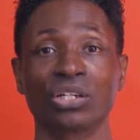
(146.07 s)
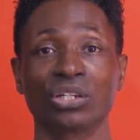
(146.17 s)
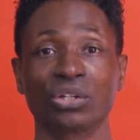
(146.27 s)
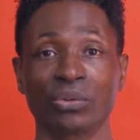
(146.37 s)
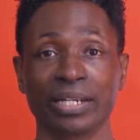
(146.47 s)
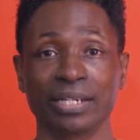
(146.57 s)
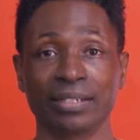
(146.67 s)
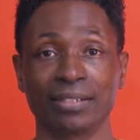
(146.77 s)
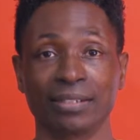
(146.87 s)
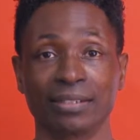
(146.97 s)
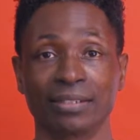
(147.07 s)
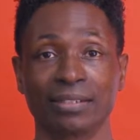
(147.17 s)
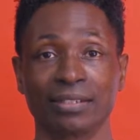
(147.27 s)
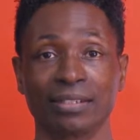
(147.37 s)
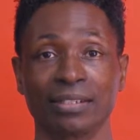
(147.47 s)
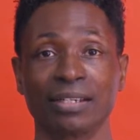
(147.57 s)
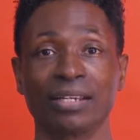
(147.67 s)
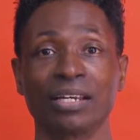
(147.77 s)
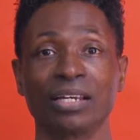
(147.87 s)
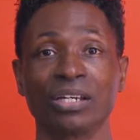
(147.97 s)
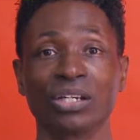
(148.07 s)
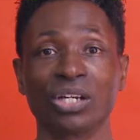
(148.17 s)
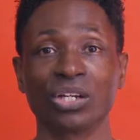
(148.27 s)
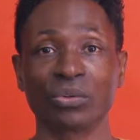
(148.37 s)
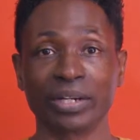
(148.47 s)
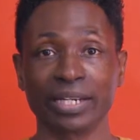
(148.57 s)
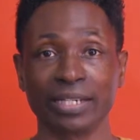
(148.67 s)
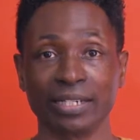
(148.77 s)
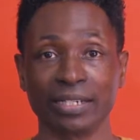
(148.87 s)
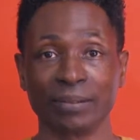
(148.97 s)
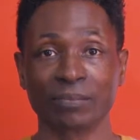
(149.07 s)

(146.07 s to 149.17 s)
Green. Green.